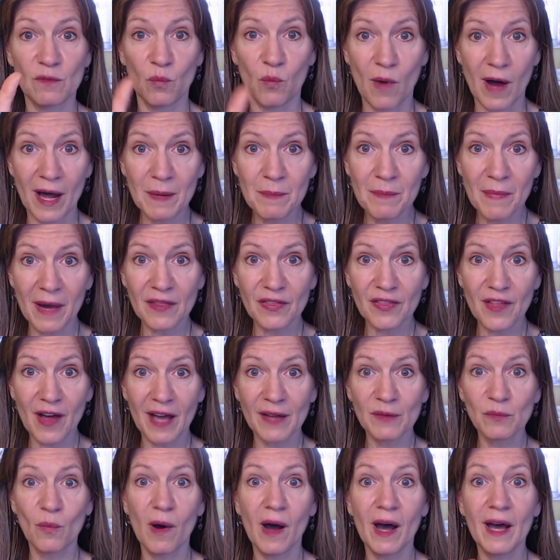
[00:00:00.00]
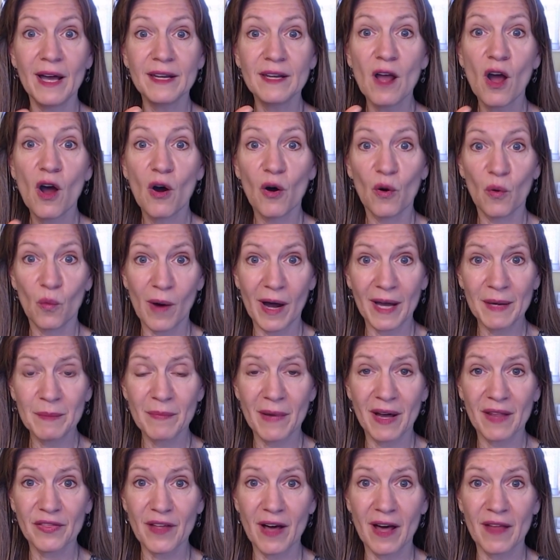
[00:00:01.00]
1 month on one
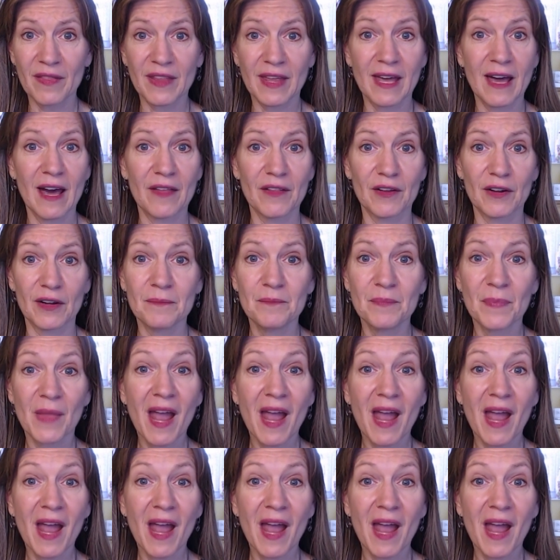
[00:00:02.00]
month on the other.